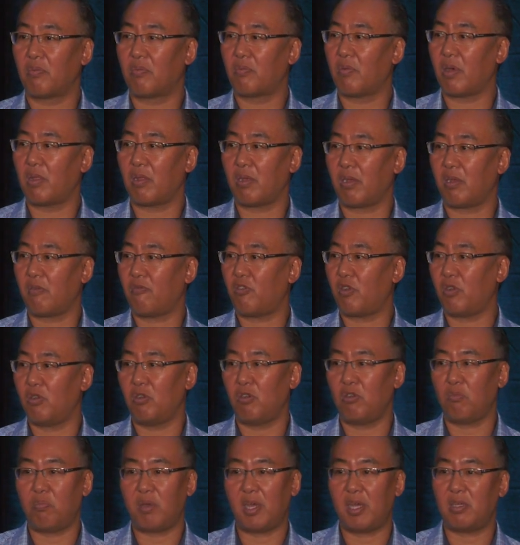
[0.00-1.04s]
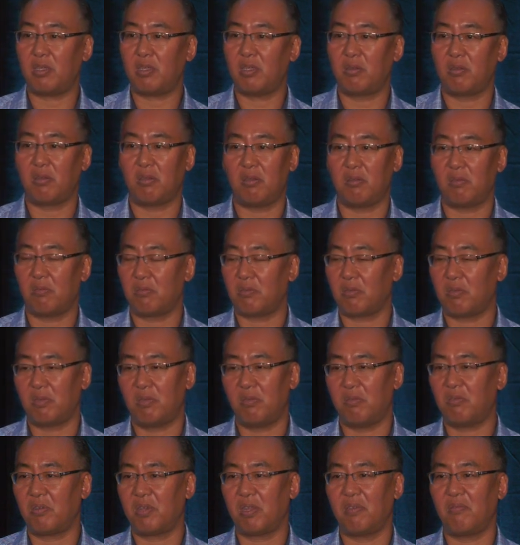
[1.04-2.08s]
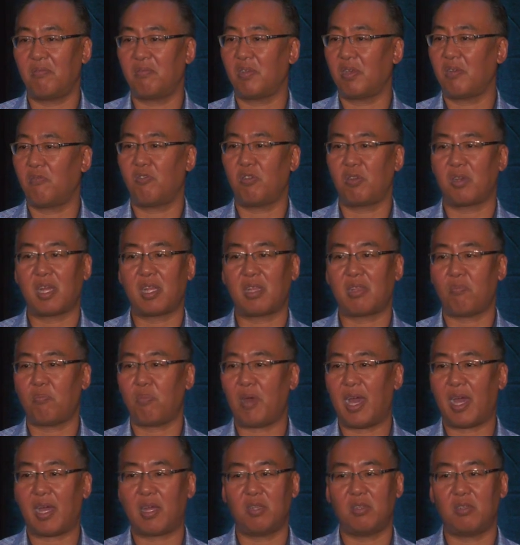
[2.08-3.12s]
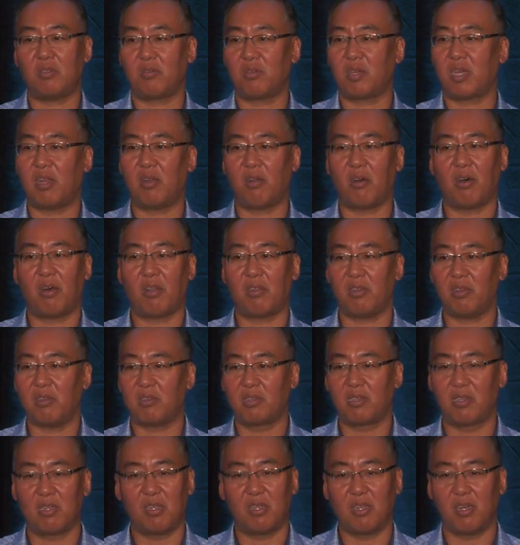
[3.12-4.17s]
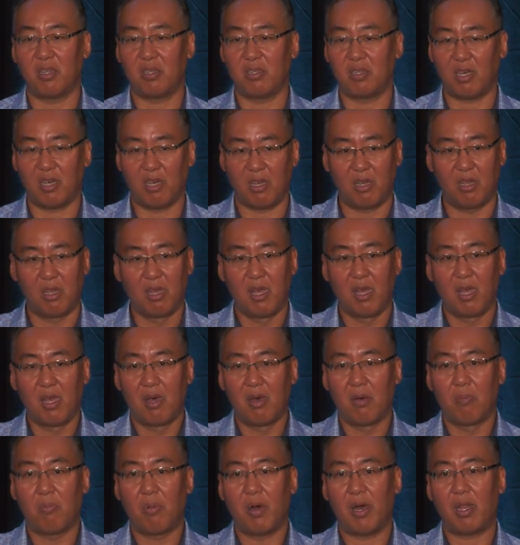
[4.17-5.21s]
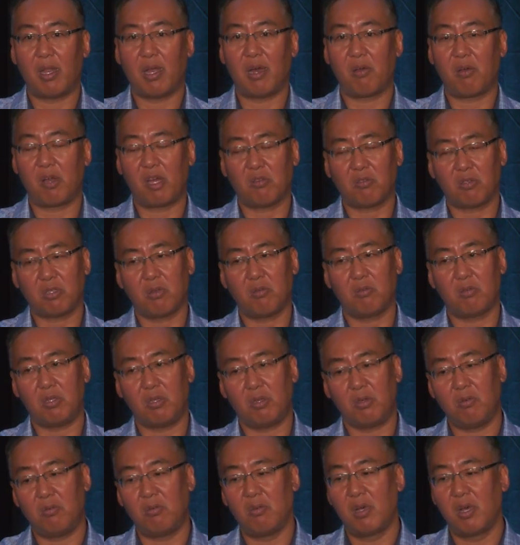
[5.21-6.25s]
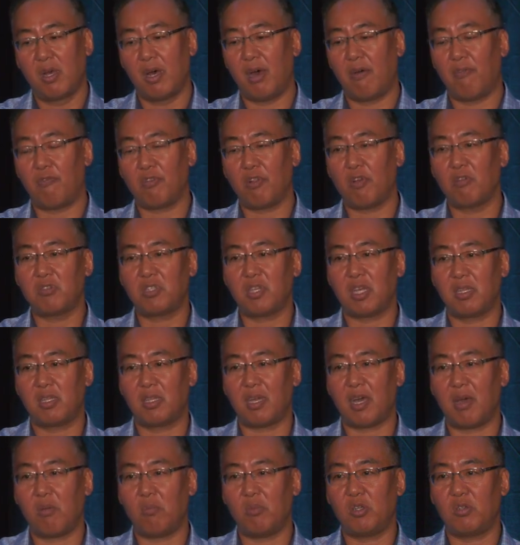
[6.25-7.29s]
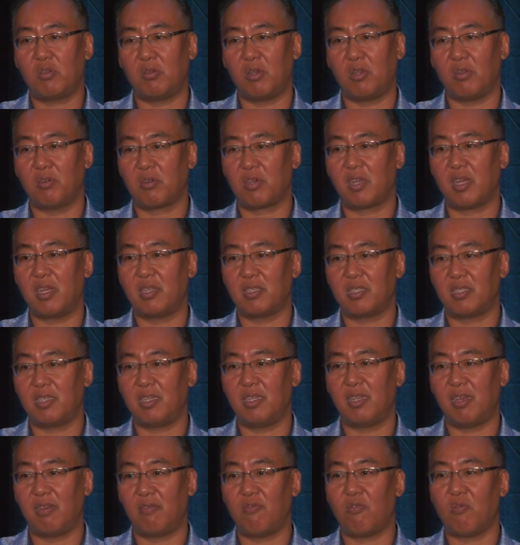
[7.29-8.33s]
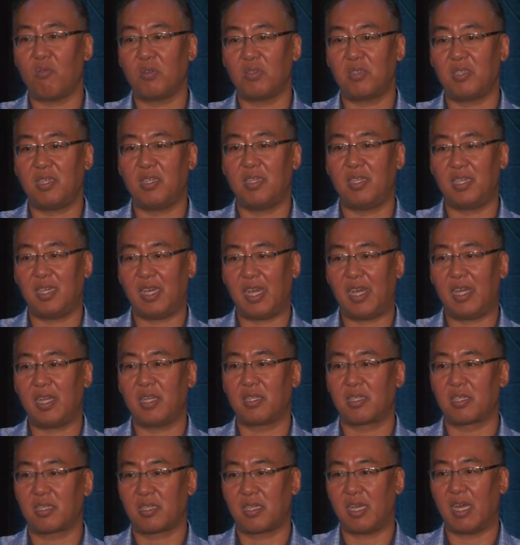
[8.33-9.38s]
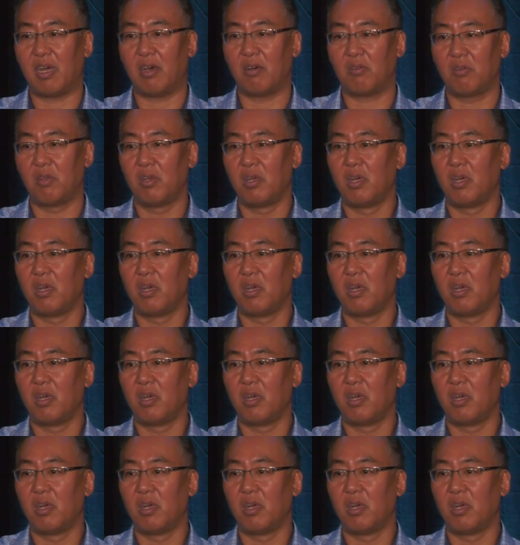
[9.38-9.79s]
If you're a new patient, you don't need, if you get the package, you get all this done. But I also do a flow cytometry looking at CD4, CD8 count